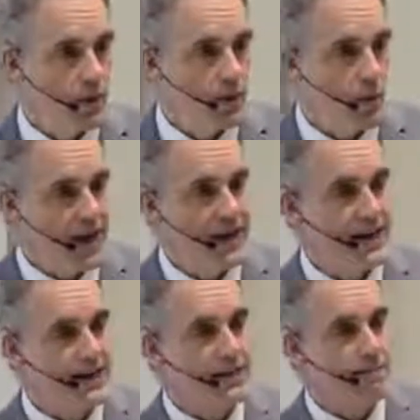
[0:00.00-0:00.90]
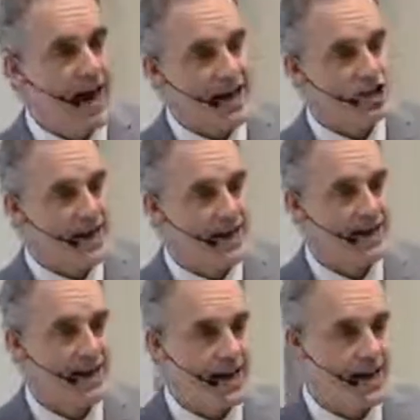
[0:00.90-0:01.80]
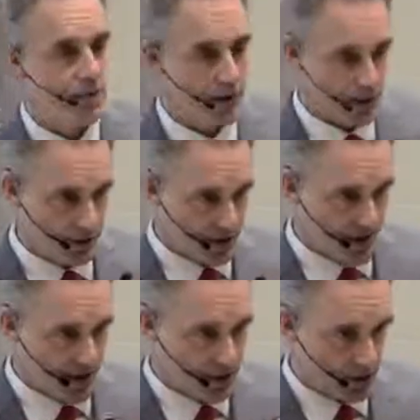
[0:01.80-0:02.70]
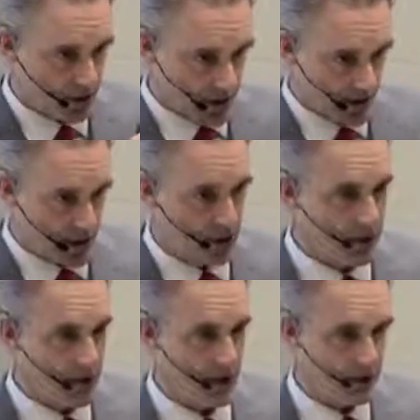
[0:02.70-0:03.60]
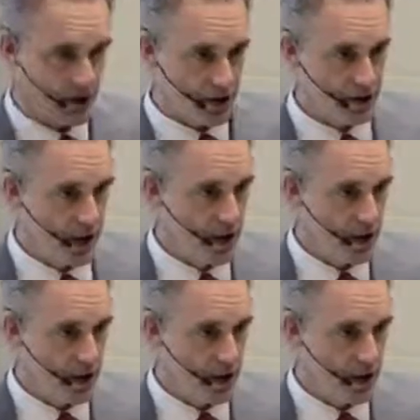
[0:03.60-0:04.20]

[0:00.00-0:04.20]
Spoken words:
when it is matched head-to-head with standard IQ intelligence,